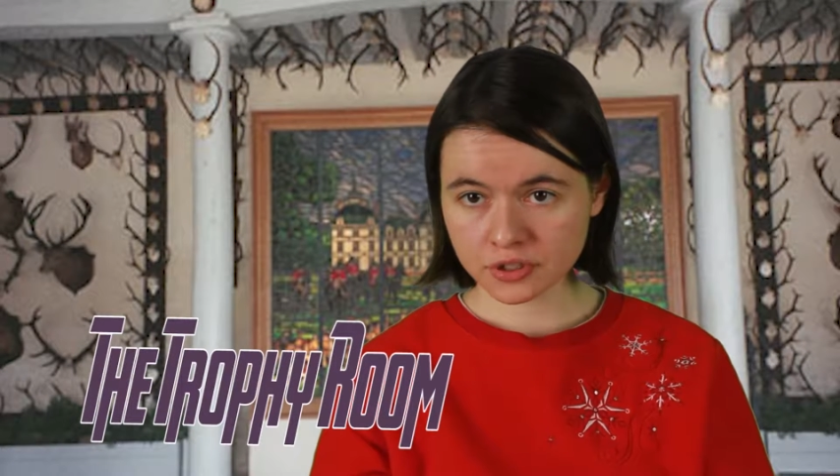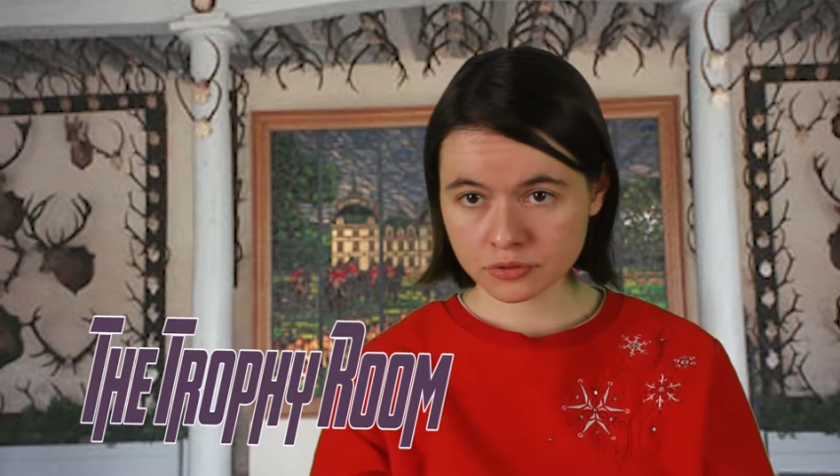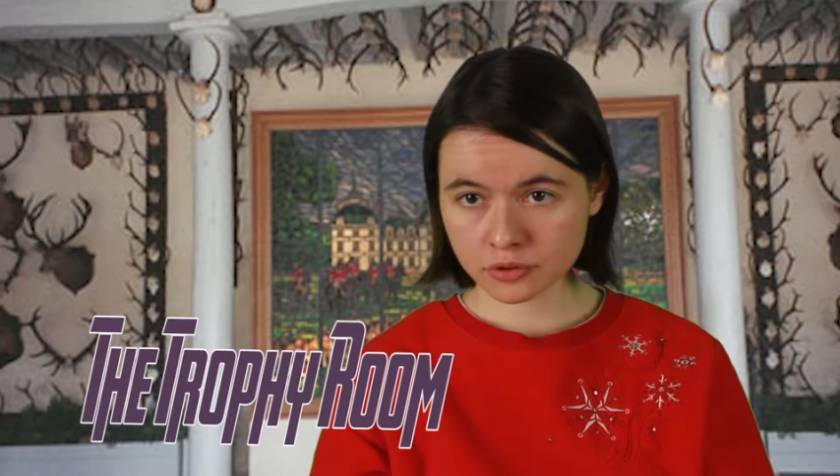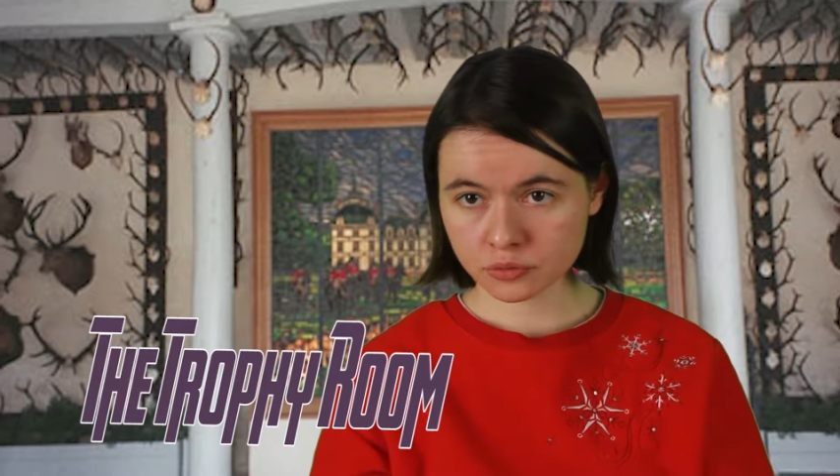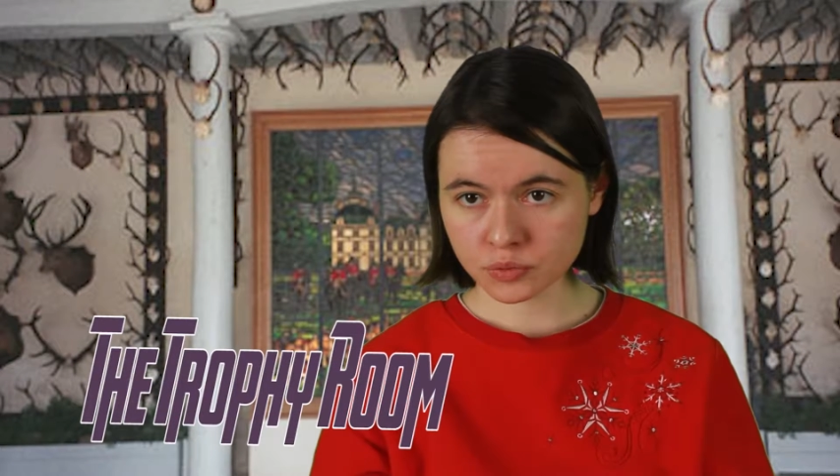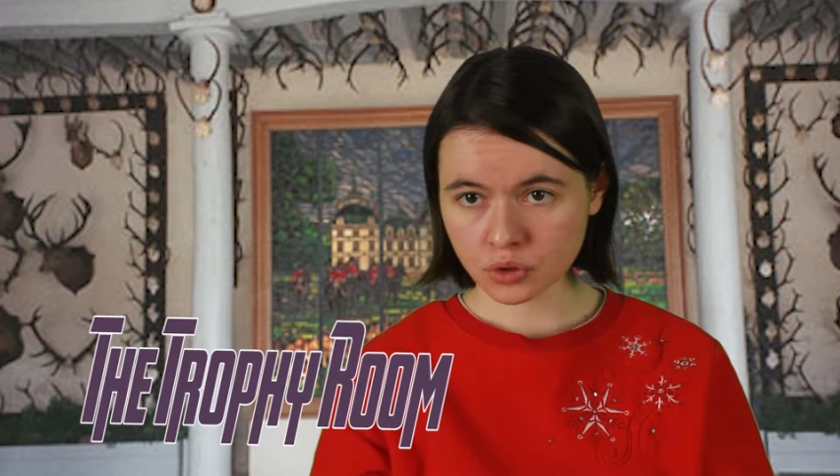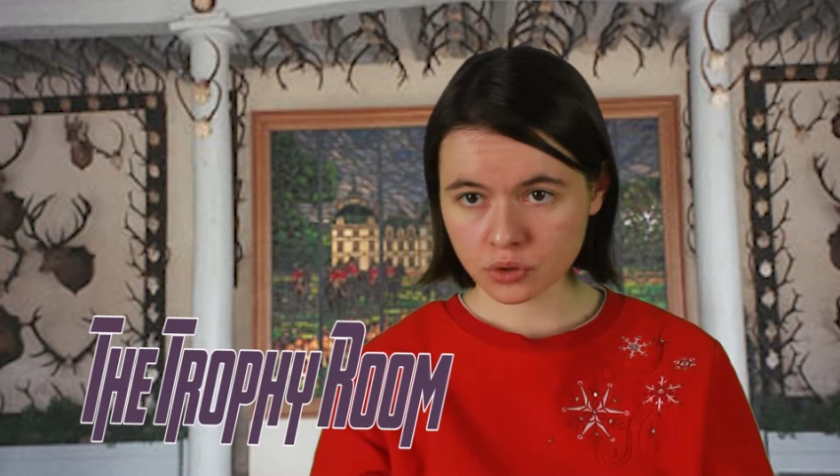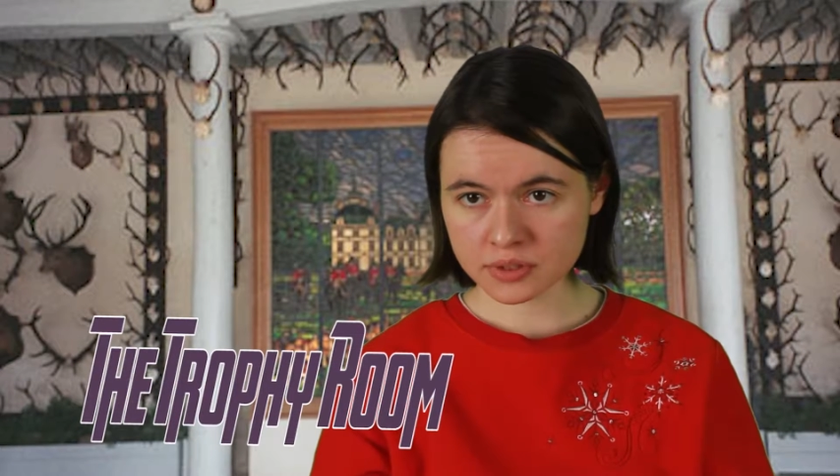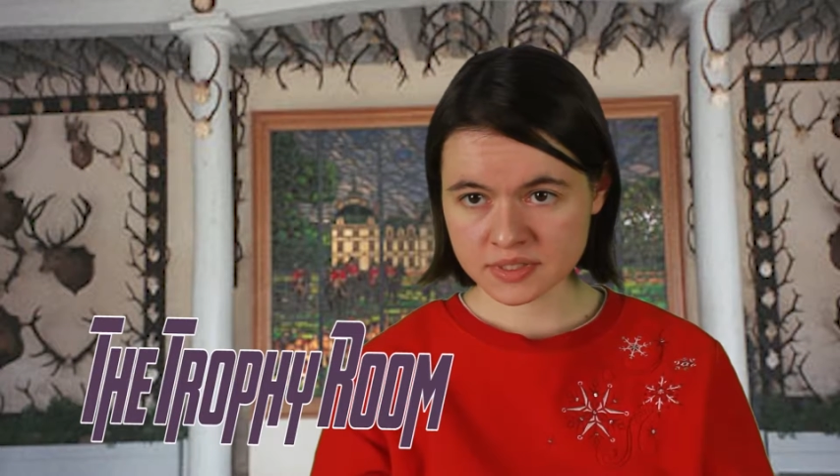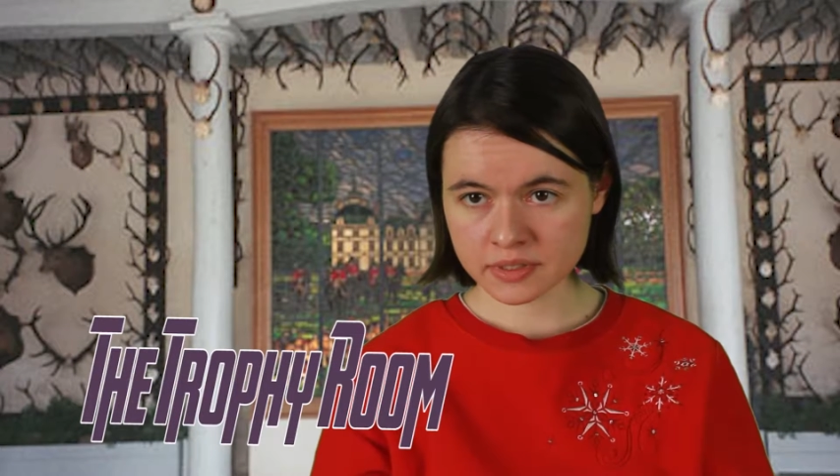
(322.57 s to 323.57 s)
room
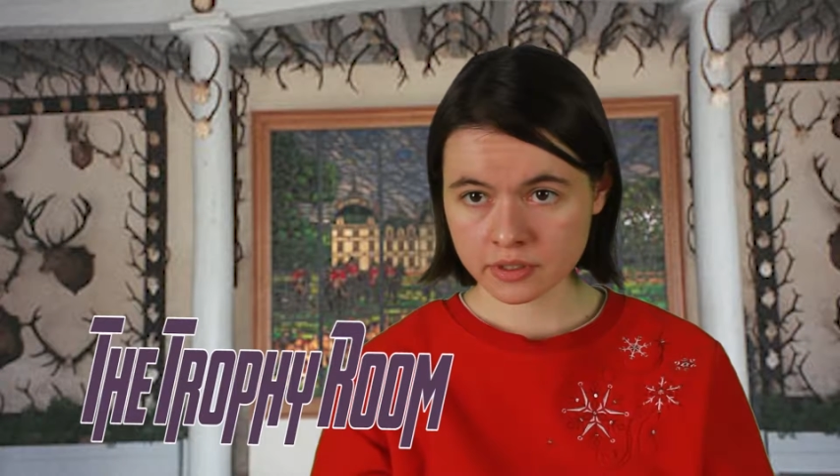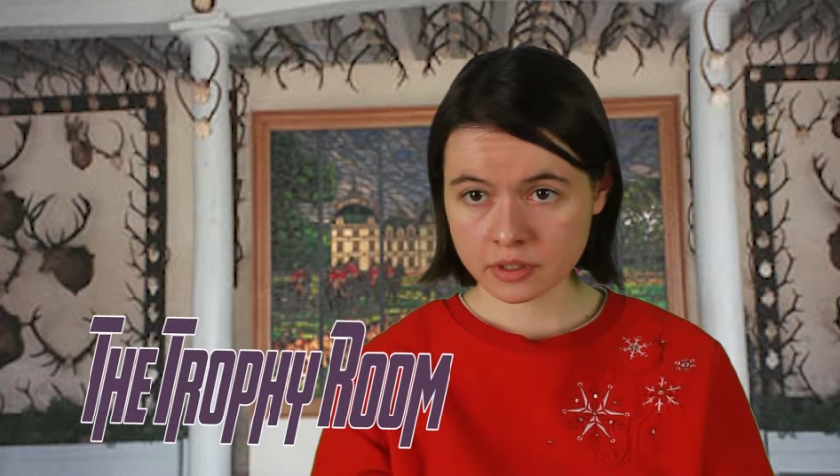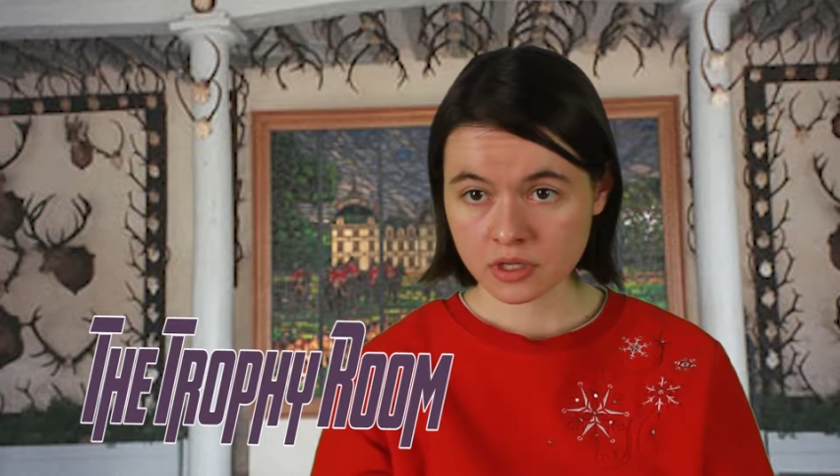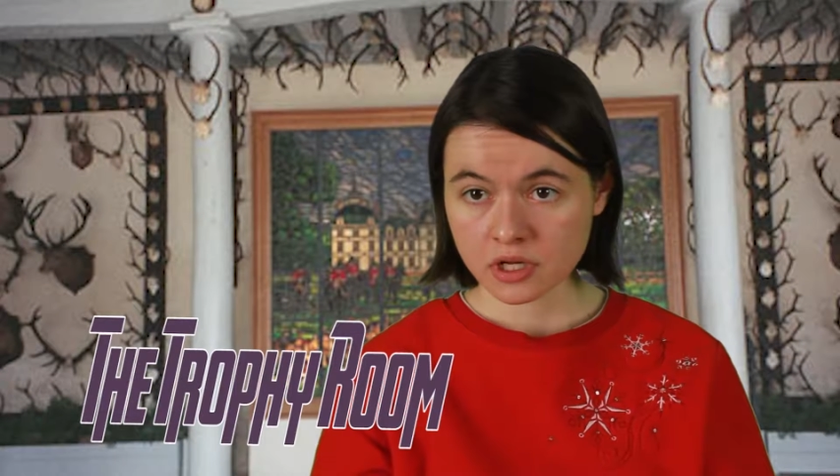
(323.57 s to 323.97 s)
holds the